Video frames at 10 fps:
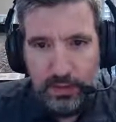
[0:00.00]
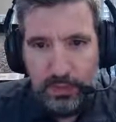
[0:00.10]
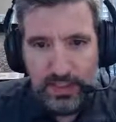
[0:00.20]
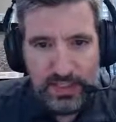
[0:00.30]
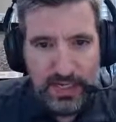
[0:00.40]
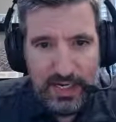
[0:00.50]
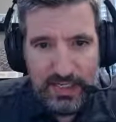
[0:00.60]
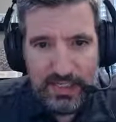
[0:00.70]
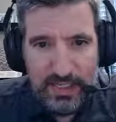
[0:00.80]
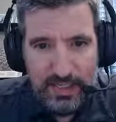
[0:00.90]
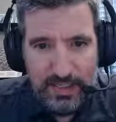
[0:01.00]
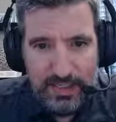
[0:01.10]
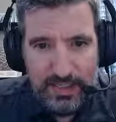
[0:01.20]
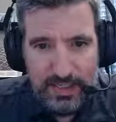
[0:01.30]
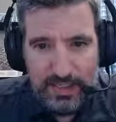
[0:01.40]
Once the data is in
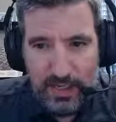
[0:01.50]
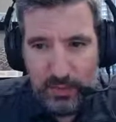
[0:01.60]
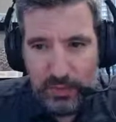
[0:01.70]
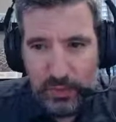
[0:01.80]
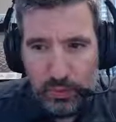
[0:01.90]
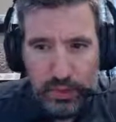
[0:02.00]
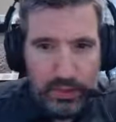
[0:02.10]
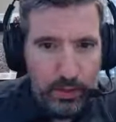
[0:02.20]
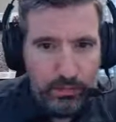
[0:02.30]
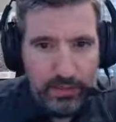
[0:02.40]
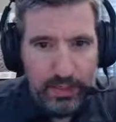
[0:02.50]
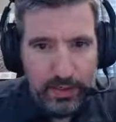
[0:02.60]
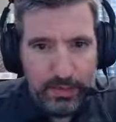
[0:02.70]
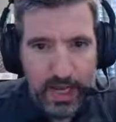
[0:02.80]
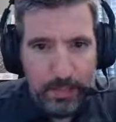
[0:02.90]
EasyTerritory and overlaid
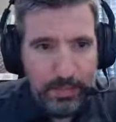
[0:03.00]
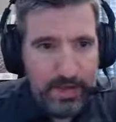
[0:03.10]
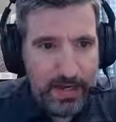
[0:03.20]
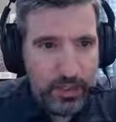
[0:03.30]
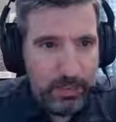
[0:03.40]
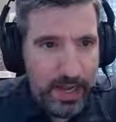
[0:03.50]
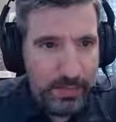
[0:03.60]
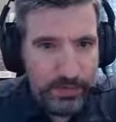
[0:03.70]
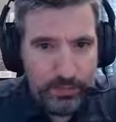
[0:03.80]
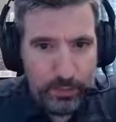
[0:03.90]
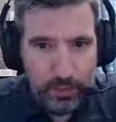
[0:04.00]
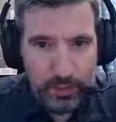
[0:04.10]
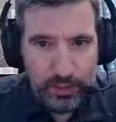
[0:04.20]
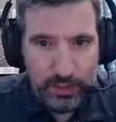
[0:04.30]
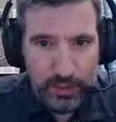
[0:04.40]
on top of Azure Maps, of
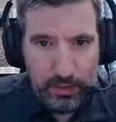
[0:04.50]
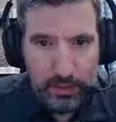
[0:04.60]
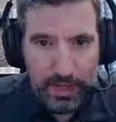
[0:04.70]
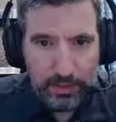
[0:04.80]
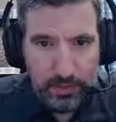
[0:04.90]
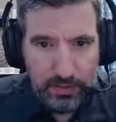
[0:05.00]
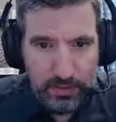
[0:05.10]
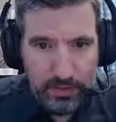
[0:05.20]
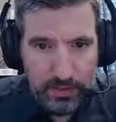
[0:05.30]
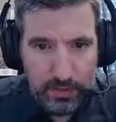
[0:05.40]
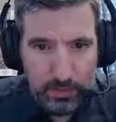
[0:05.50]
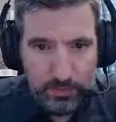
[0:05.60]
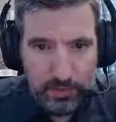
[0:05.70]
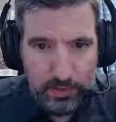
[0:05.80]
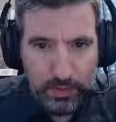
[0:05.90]
course, you can interact with it. So
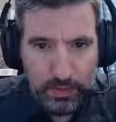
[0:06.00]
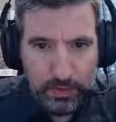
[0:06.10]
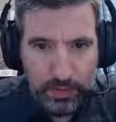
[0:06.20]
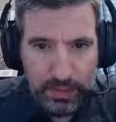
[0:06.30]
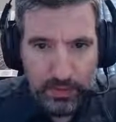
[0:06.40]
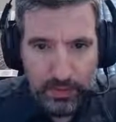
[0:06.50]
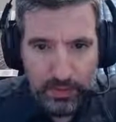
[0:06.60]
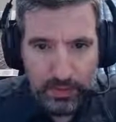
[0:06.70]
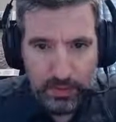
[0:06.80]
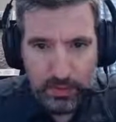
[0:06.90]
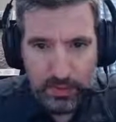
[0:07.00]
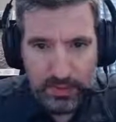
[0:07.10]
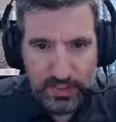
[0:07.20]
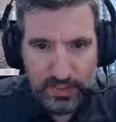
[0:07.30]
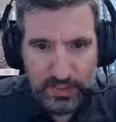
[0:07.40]
if you click on a record, and you can
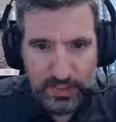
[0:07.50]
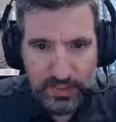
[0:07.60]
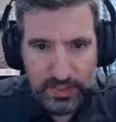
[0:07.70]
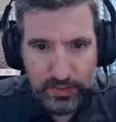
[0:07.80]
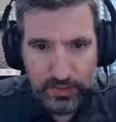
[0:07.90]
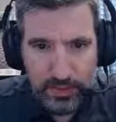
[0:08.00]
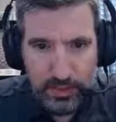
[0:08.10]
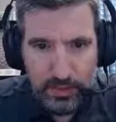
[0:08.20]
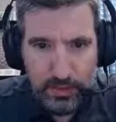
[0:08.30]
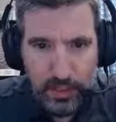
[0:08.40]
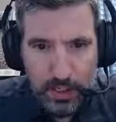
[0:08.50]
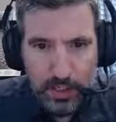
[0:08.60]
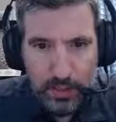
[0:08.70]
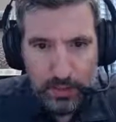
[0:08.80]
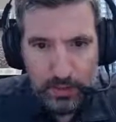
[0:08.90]
see the details here,
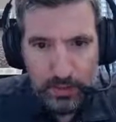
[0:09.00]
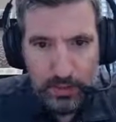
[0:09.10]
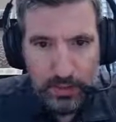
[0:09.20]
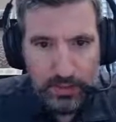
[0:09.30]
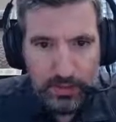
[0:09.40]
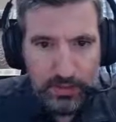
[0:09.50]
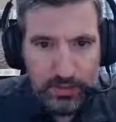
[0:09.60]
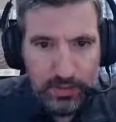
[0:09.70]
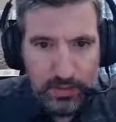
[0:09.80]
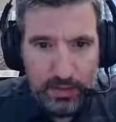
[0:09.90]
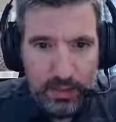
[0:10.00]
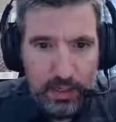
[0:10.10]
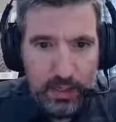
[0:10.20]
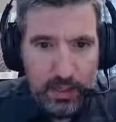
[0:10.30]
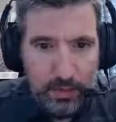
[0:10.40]
including the
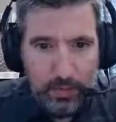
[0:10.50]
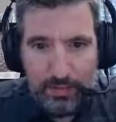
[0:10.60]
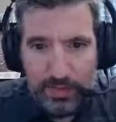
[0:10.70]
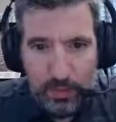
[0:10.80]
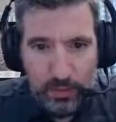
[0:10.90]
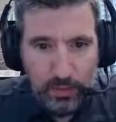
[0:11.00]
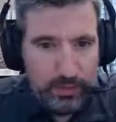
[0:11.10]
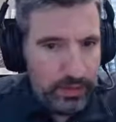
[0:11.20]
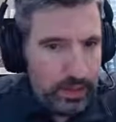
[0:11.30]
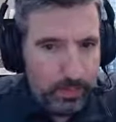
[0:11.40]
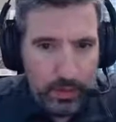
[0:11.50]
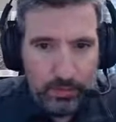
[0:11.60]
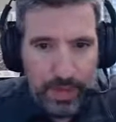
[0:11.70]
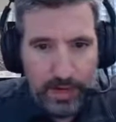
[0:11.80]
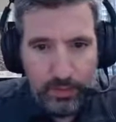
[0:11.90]
revenue and the number
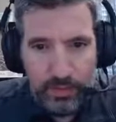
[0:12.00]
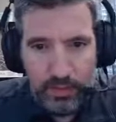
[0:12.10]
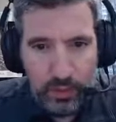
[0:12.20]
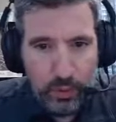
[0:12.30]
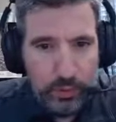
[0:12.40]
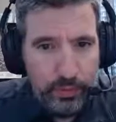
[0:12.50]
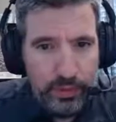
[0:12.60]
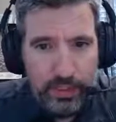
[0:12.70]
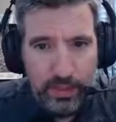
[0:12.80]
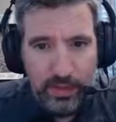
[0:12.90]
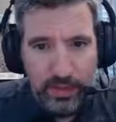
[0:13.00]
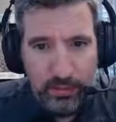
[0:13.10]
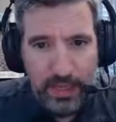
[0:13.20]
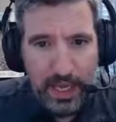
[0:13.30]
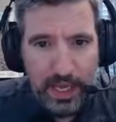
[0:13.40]
of batteries sold that
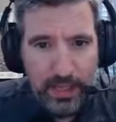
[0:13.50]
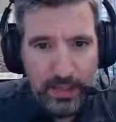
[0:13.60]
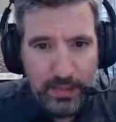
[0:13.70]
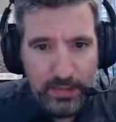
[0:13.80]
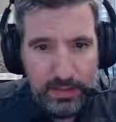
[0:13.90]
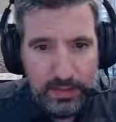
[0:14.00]
we had